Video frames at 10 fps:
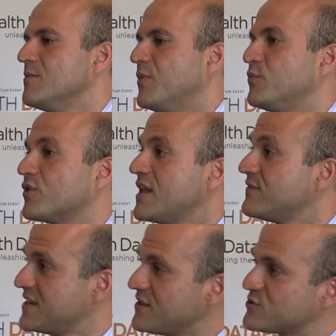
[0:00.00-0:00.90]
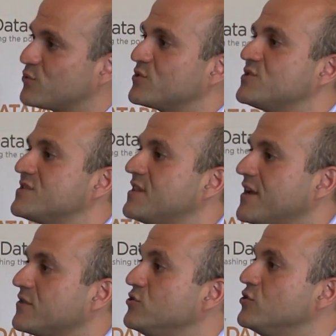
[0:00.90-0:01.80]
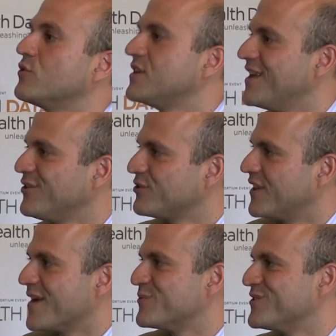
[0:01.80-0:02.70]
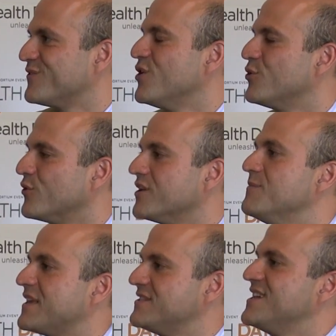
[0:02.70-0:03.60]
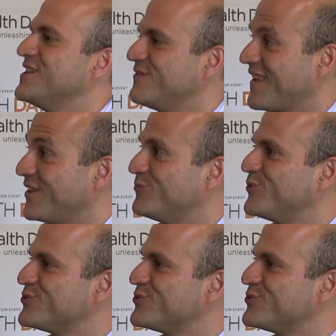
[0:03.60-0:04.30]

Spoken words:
but we're going to have data sources like the New York eHealth Collaborative who are going to make the data available